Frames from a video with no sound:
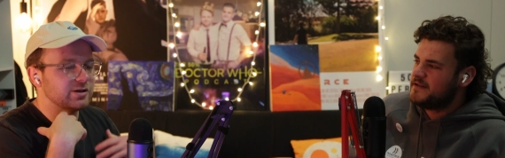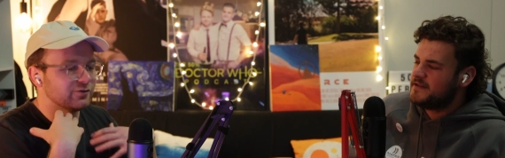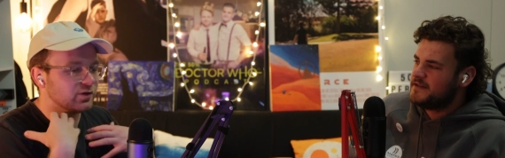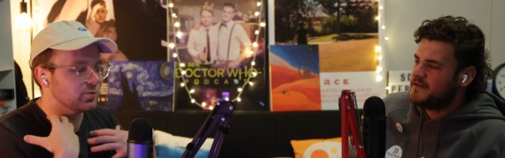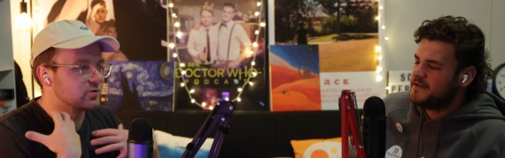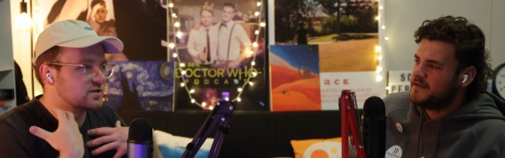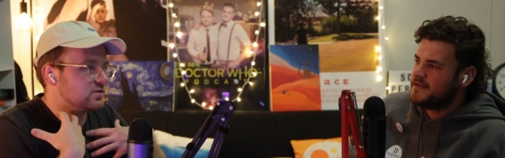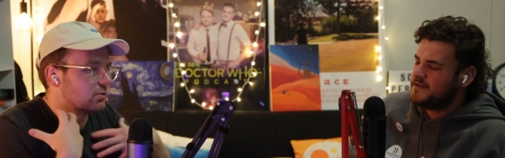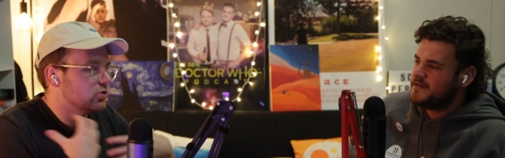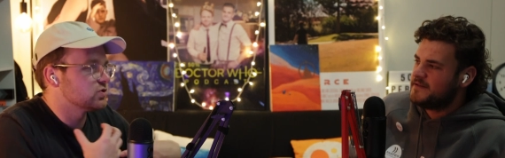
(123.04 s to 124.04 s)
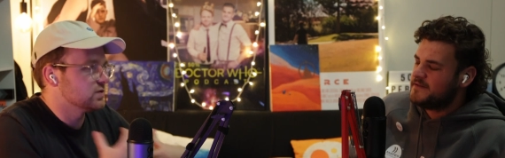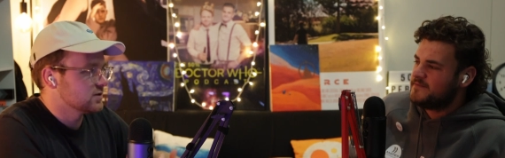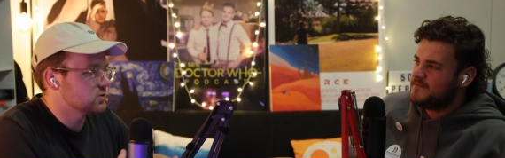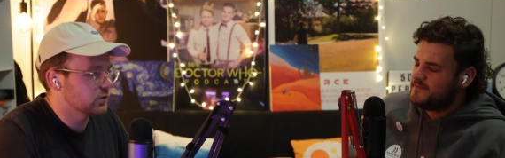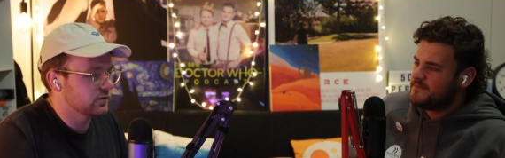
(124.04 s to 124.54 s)
Speaker 1: definitely puts his emotions
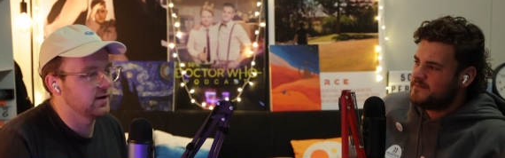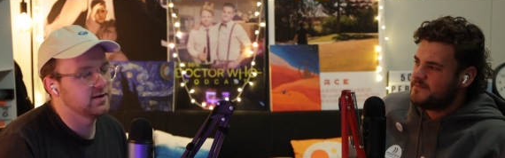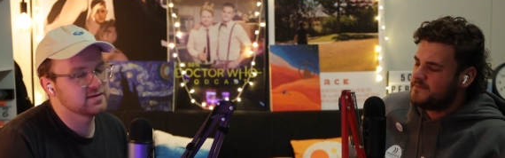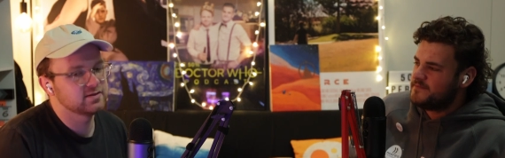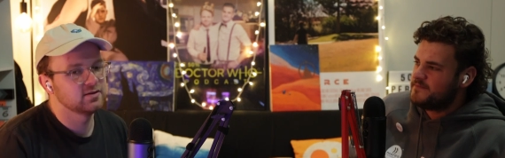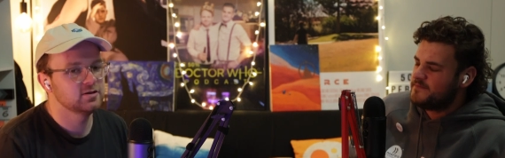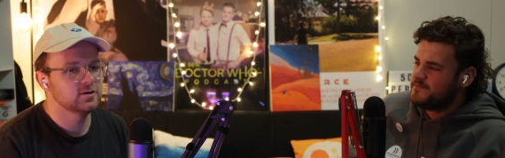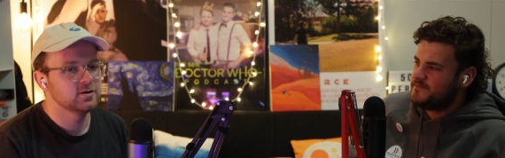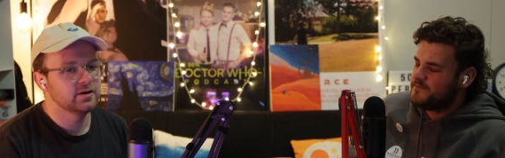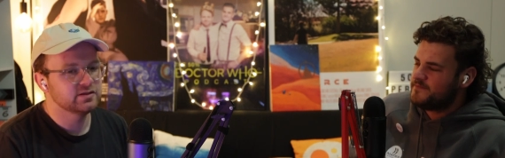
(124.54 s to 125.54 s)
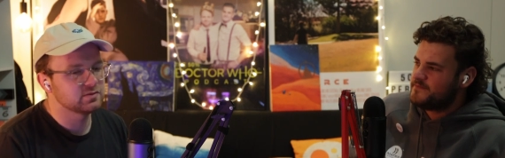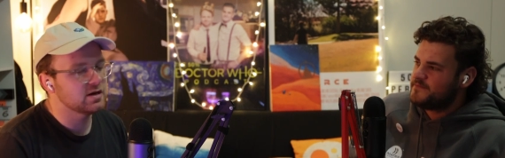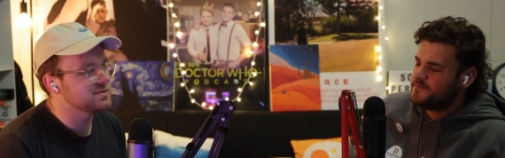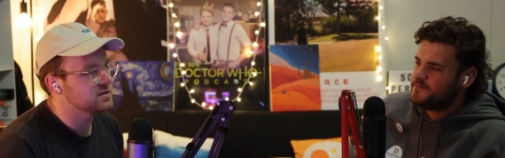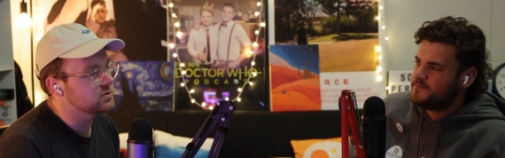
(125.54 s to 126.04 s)
into what he writes, and
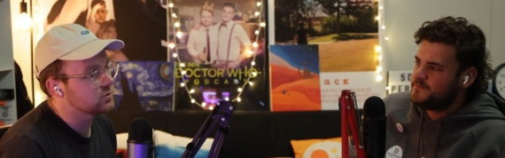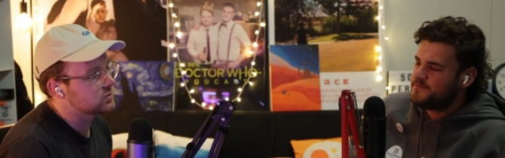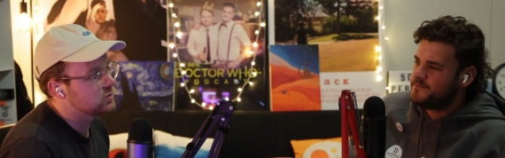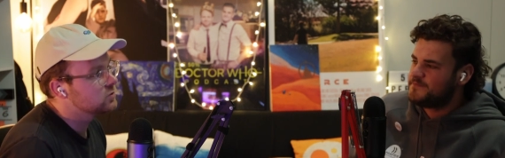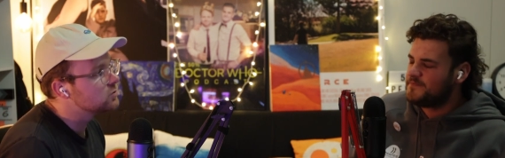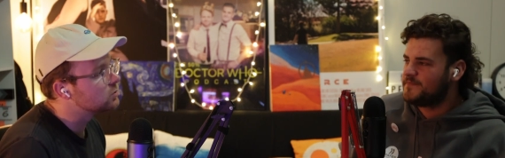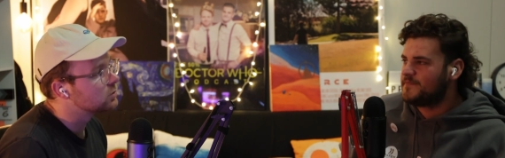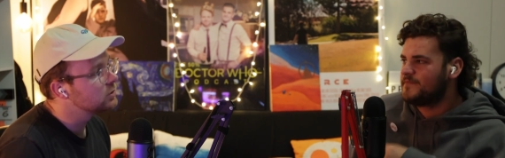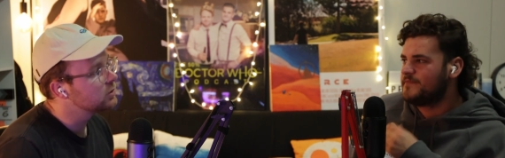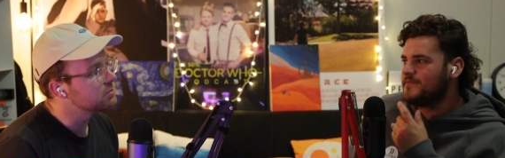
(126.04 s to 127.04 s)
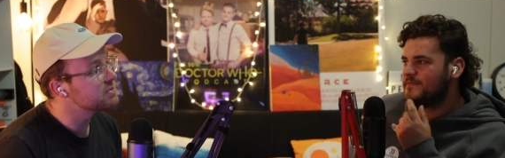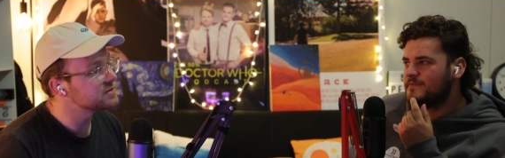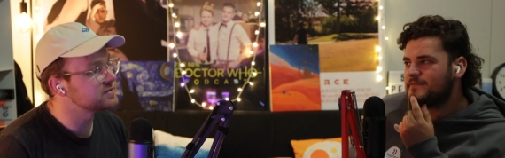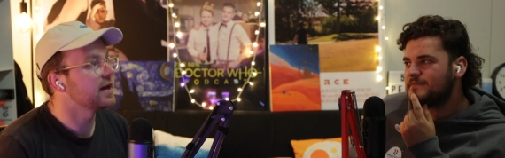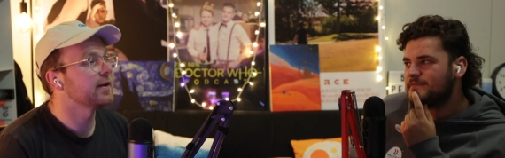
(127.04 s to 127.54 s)
sometimes I think Doctor Who
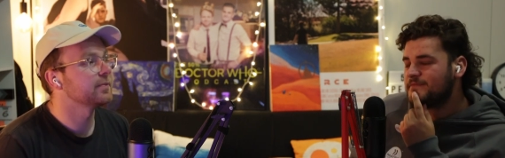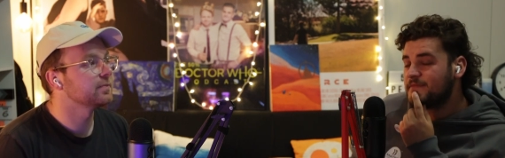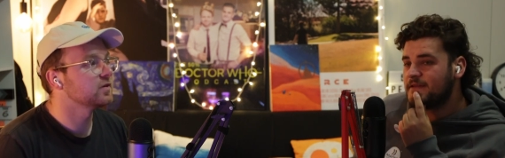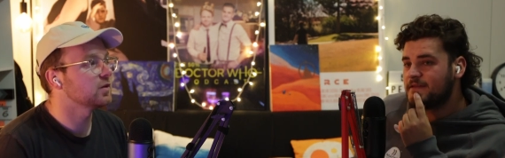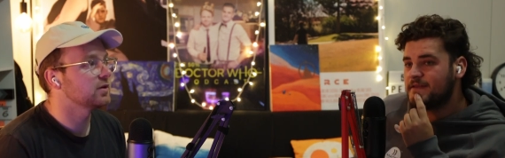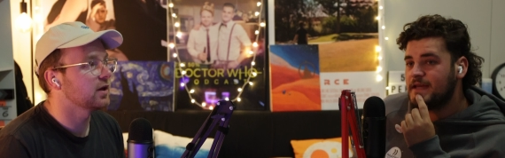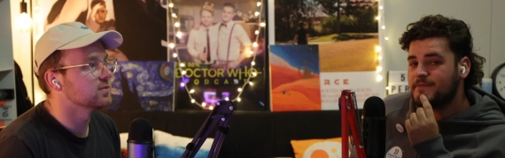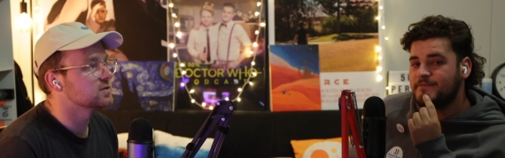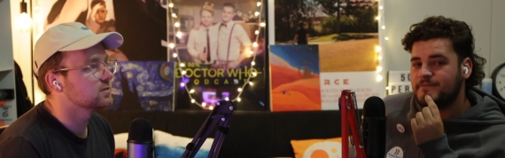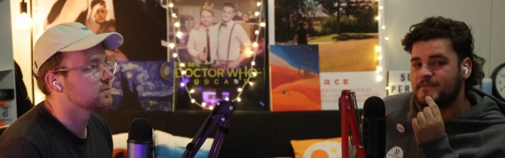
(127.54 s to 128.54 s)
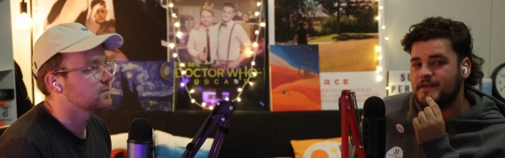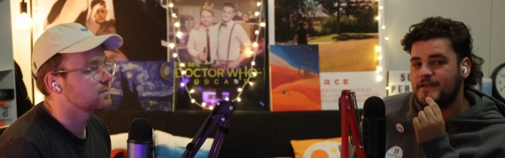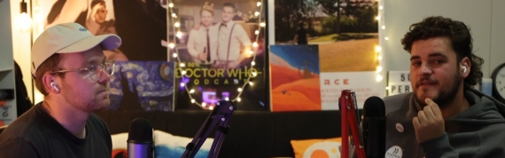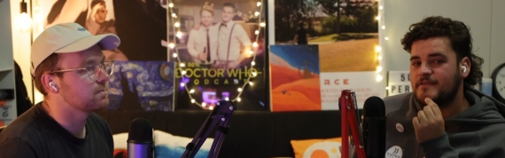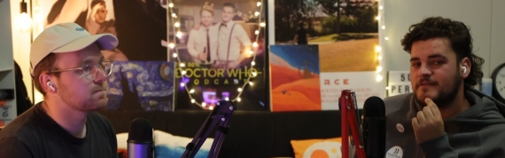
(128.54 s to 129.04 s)
misses that. Sometimes. Yes, yeah, it
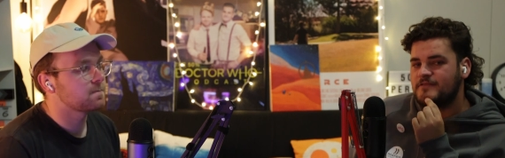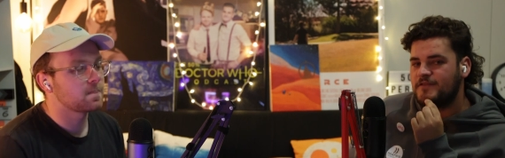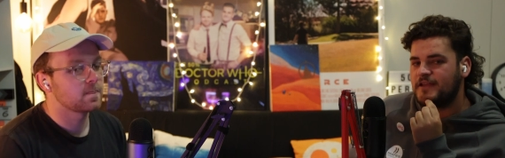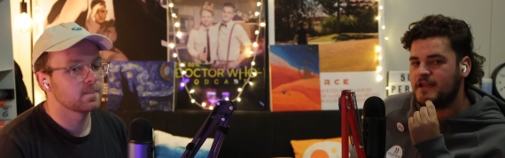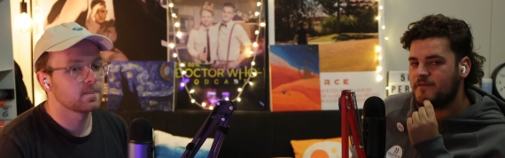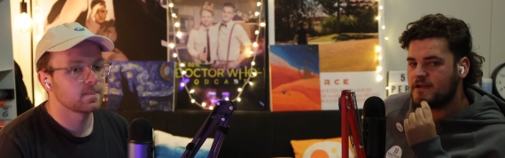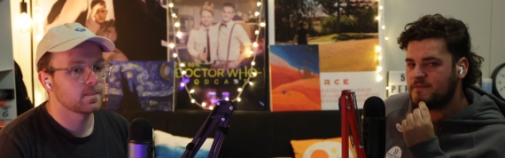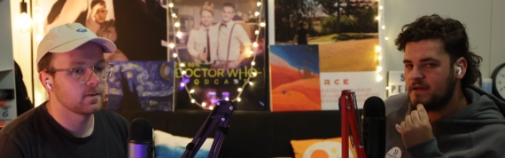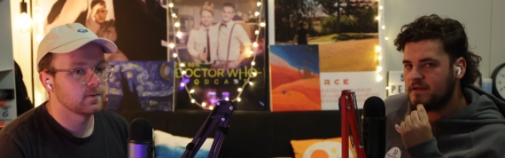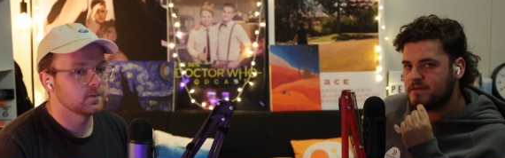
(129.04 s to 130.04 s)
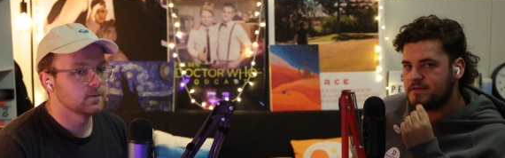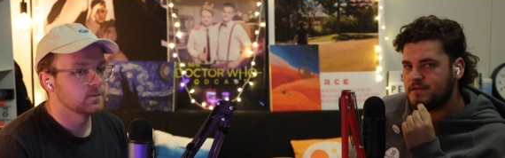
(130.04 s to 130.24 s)
does. Do you think he'd ever come back?